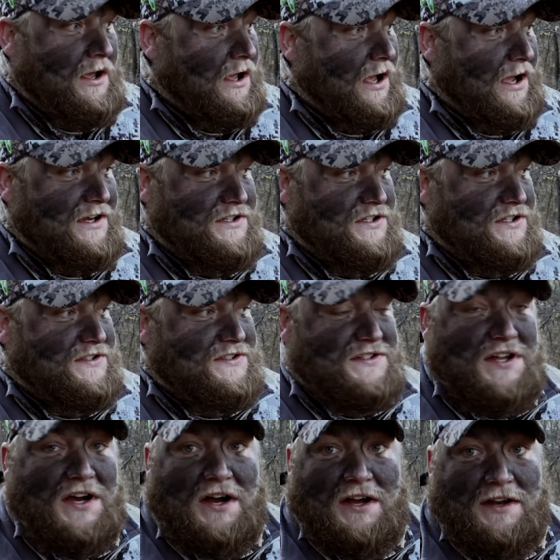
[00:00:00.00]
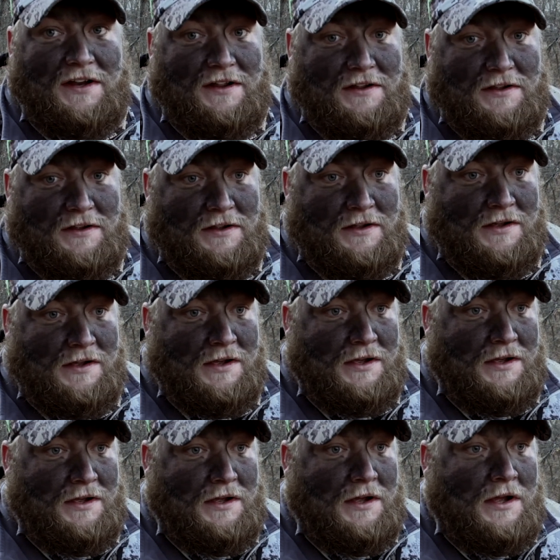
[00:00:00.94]
I just done
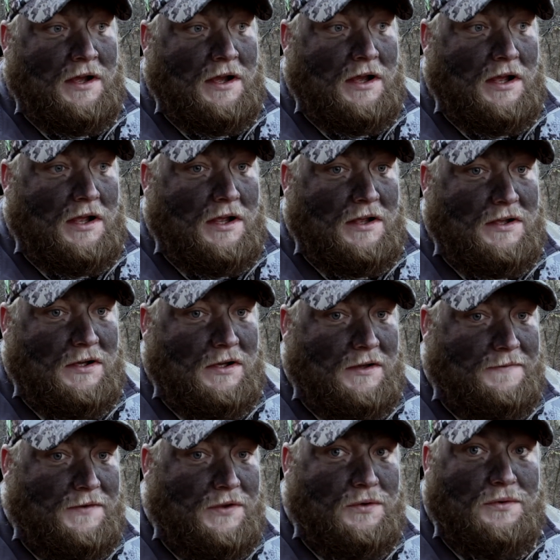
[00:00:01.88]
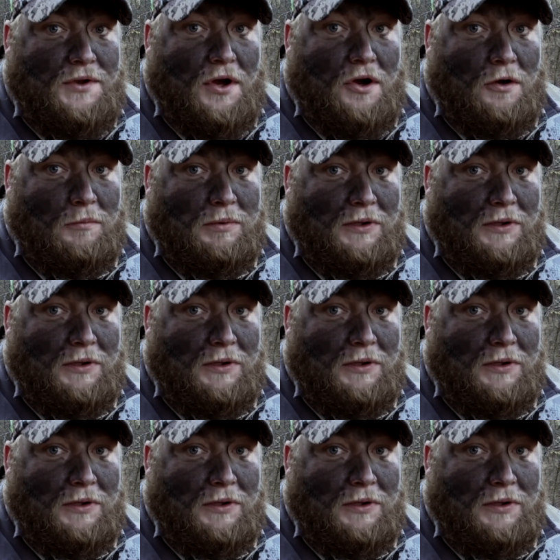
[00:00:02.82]
a few doe